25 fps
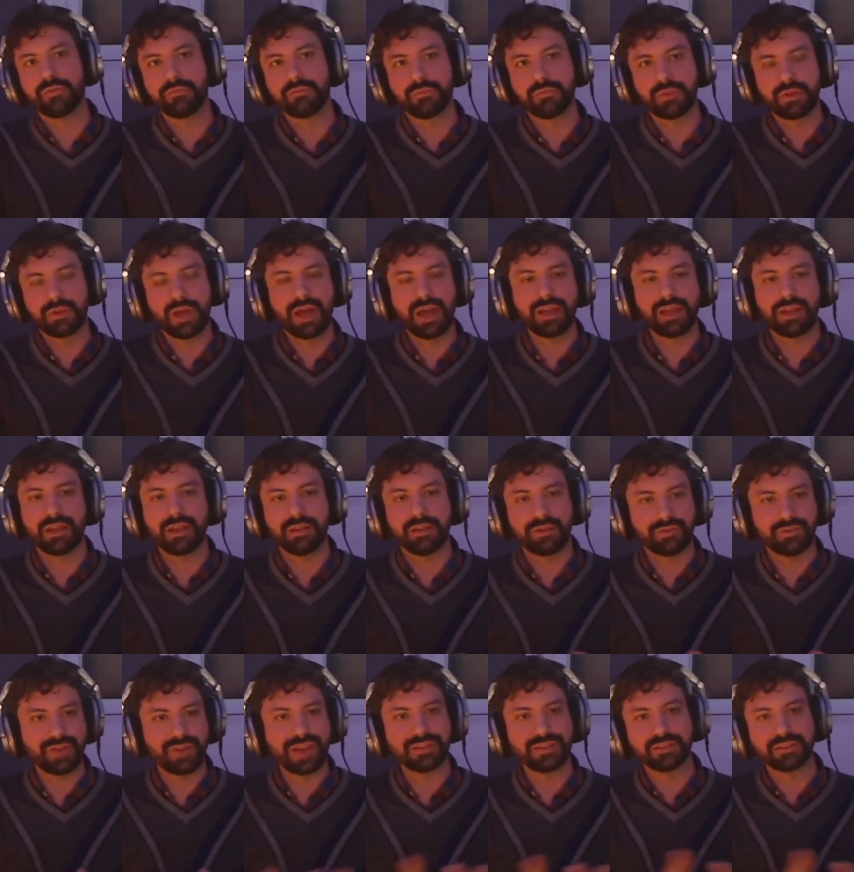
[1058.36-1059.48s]
uh, uh,
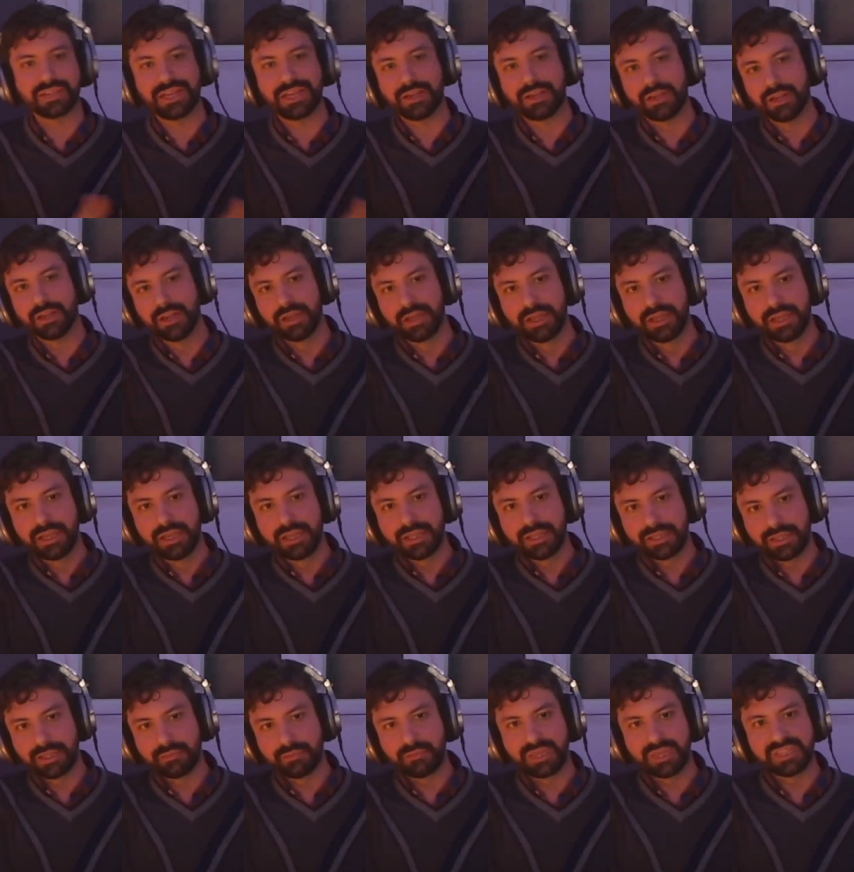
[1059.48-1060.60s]
rather than
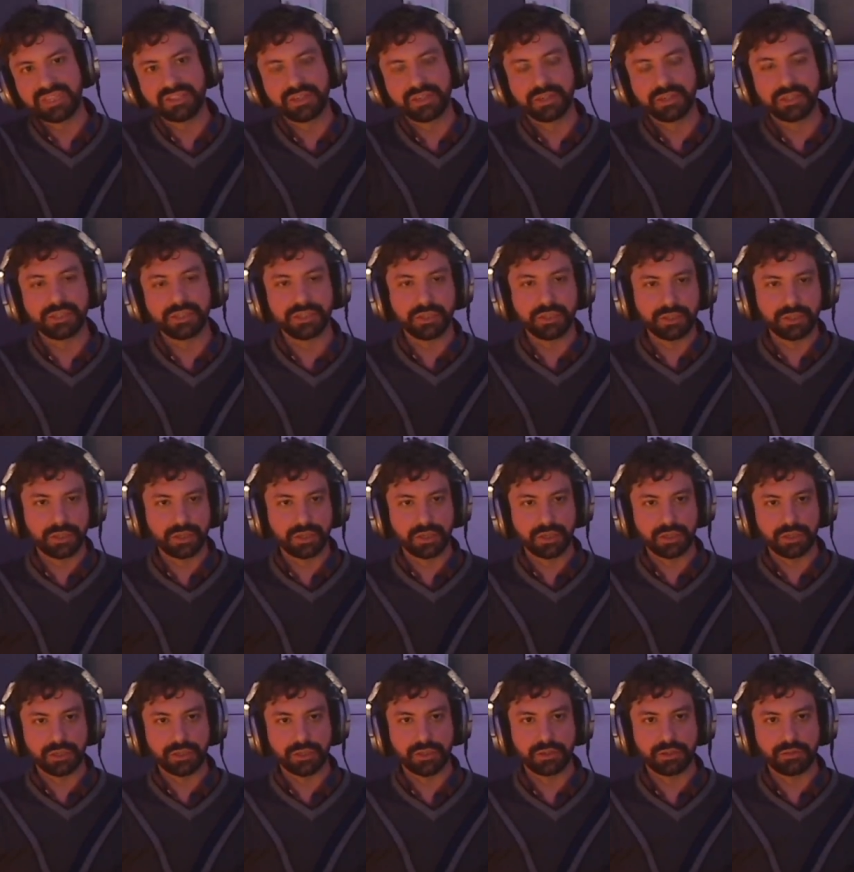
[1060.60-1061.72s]
than basically
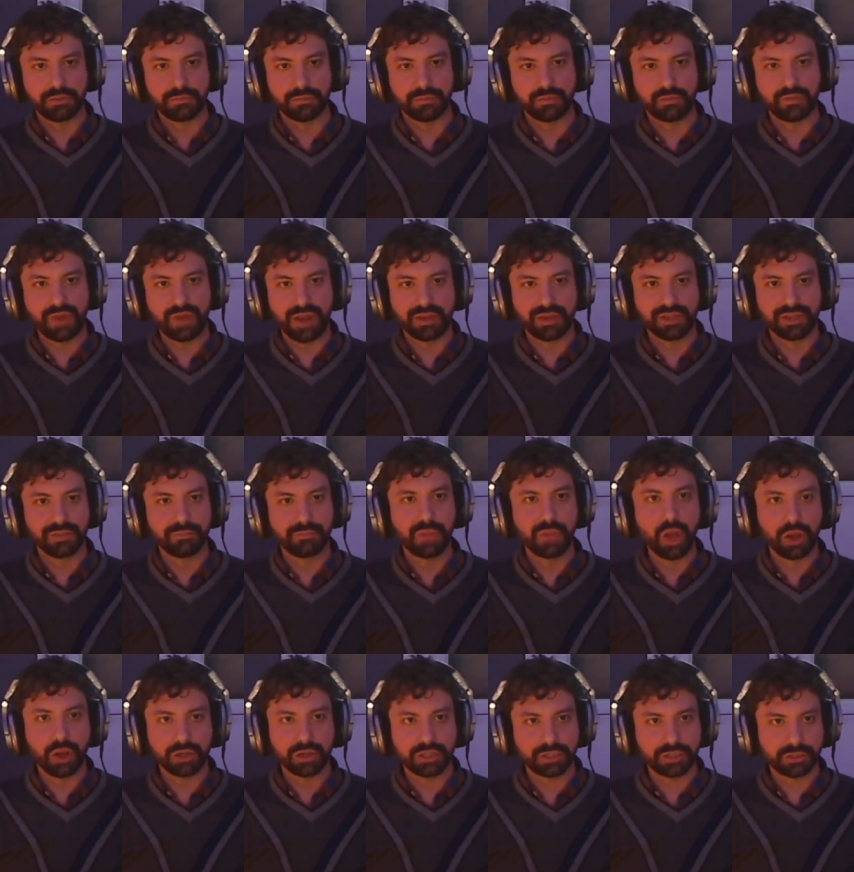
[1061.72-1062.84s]
uh, run the
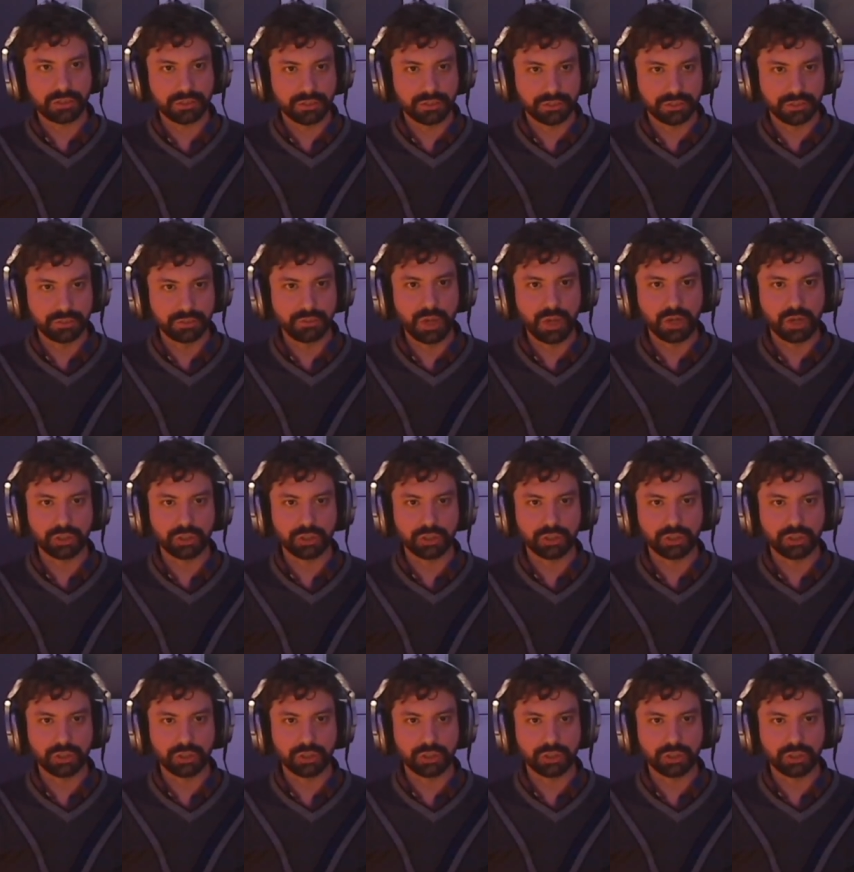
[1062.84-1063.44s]
block the block